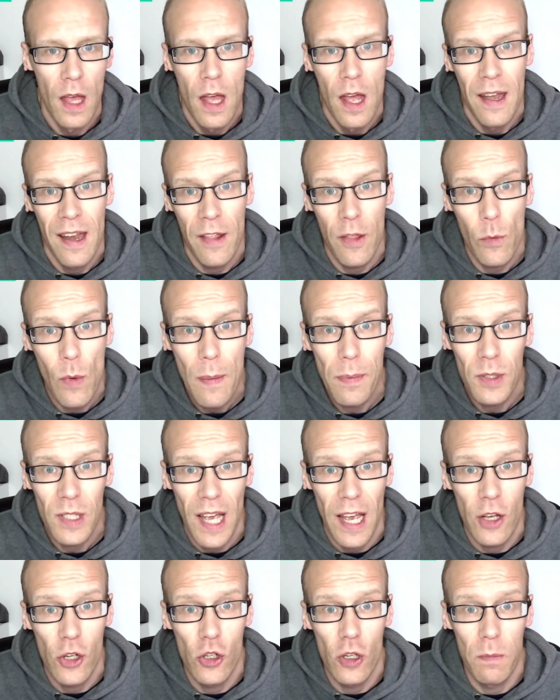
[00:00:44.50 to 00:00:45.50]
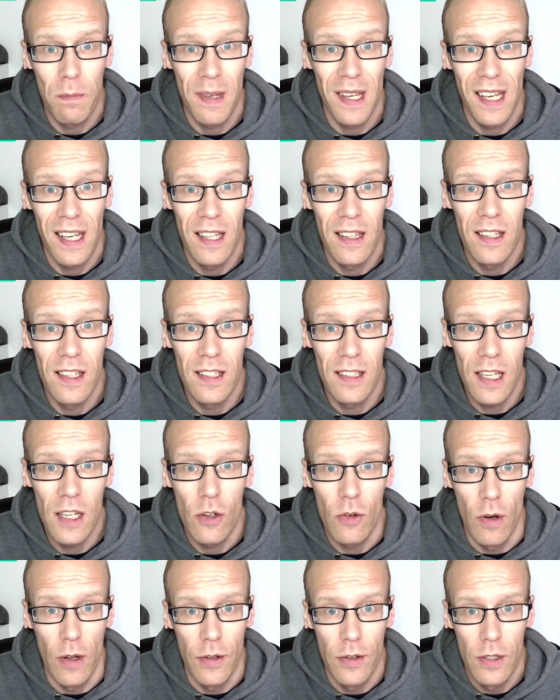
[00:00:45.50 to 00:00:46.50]
Now, the website should be
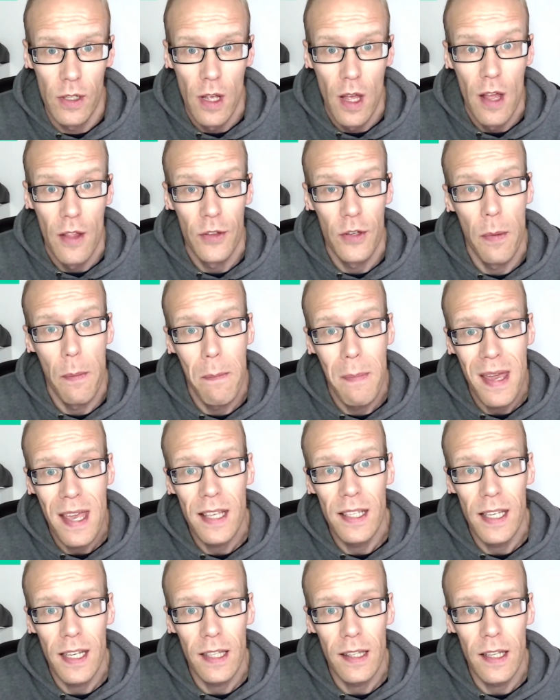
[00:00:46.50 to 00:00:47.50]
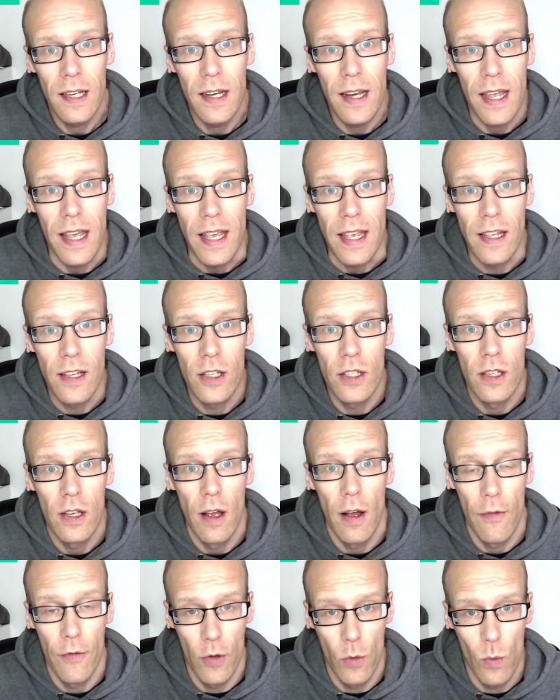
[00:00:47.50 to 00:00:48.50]
considerate to meeting the needs
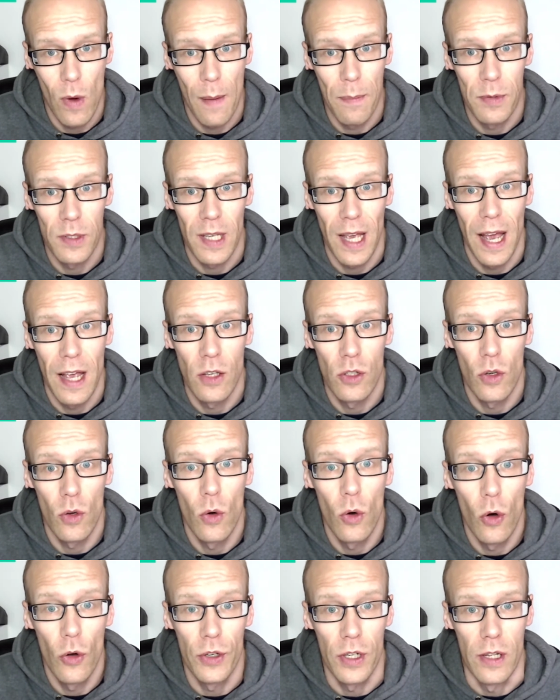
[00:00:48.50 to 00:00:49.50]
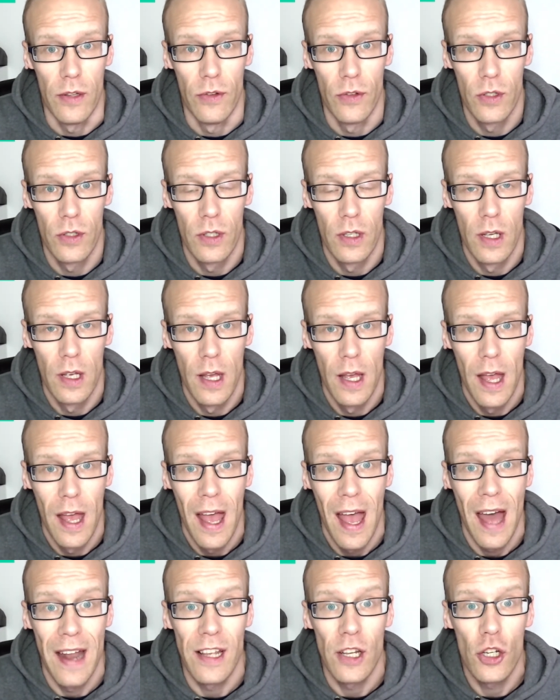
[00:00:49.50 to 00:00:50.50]
of the website's audience,
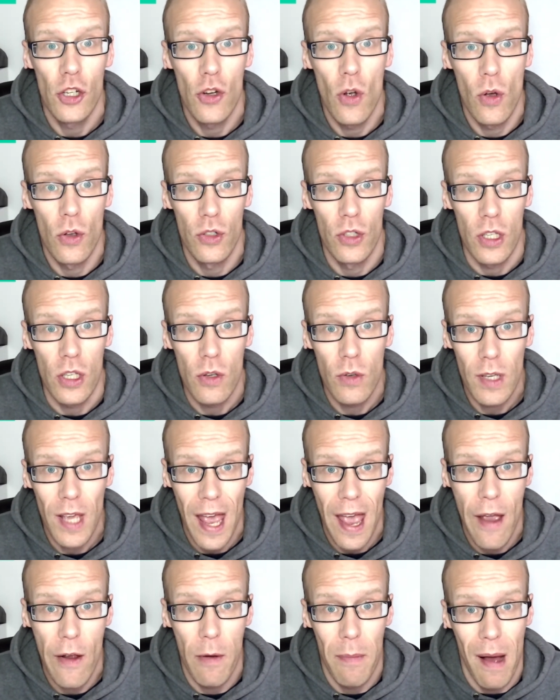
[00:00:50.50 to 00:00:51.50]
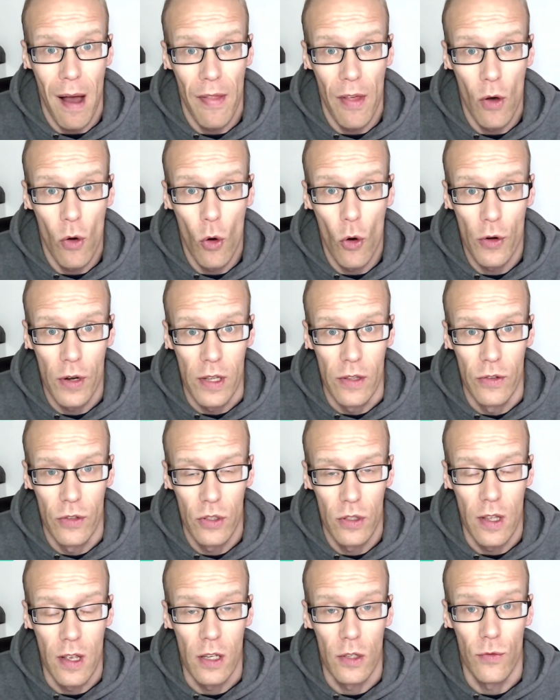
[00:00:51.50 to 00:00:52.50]
and it shows that you care about the audience
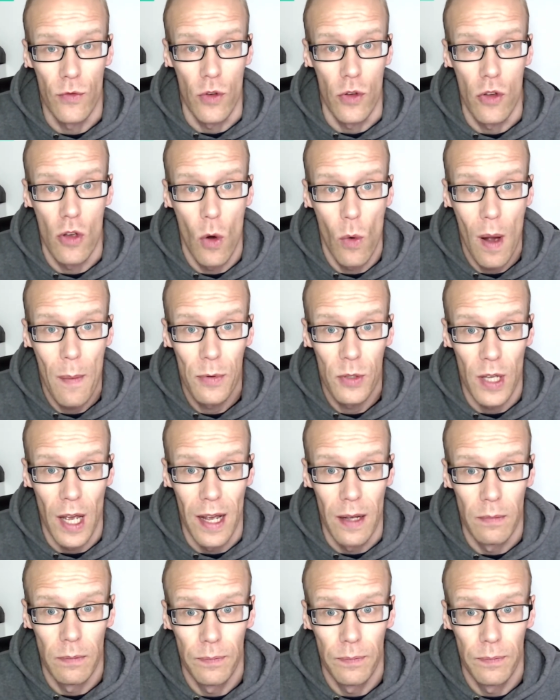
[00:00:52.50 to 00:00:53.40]
that is viewing your website.